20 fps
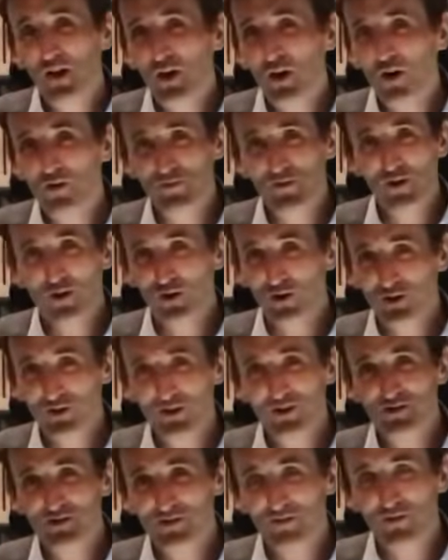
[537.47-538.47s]
of the
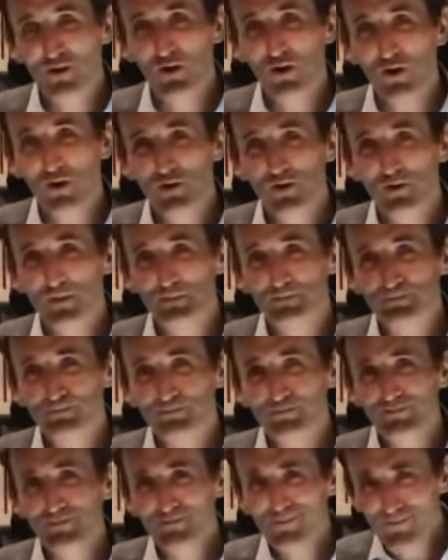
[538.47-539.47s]
goodness of God.
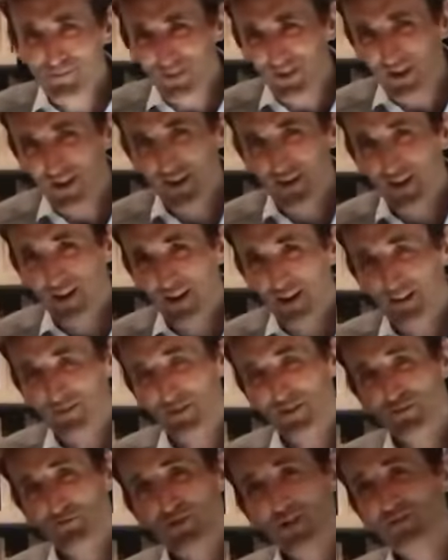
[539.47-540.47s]
If
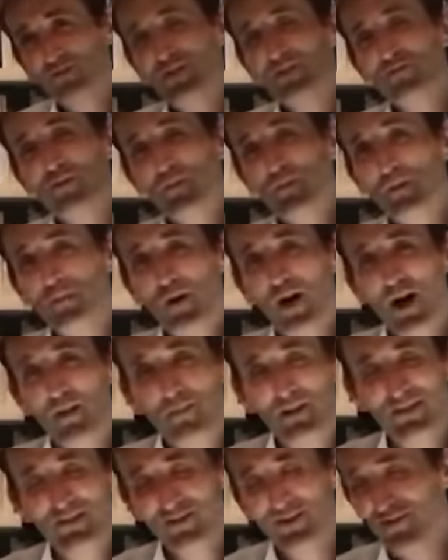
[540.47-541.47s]
you've drifted from the
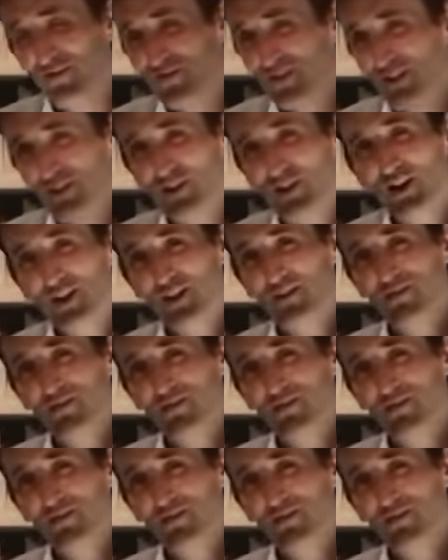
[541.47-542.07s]
Bible, if you feel like